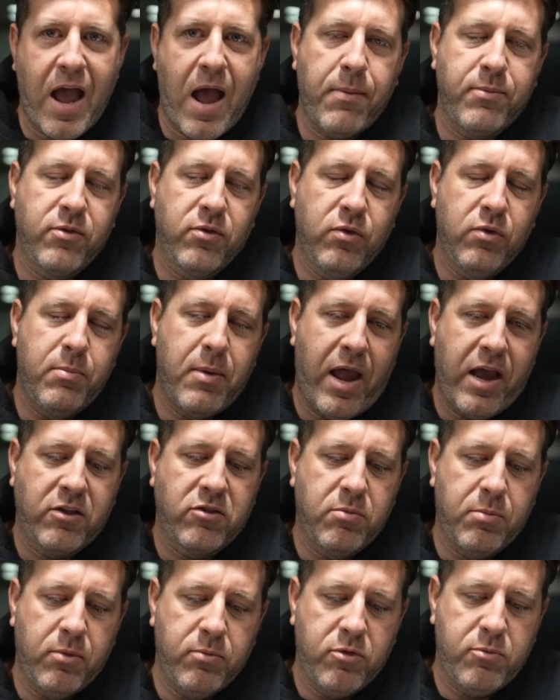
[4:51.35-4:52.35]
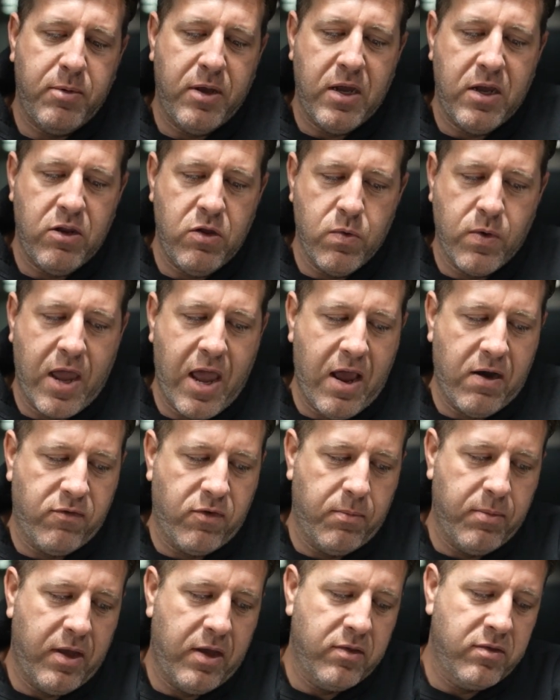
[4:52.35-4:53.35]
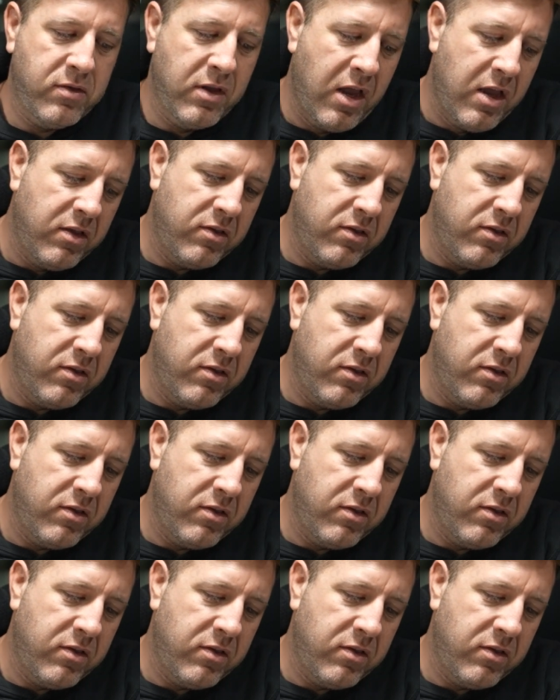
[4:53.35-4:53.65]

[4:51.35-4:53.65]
absolute maximum speed you can from this.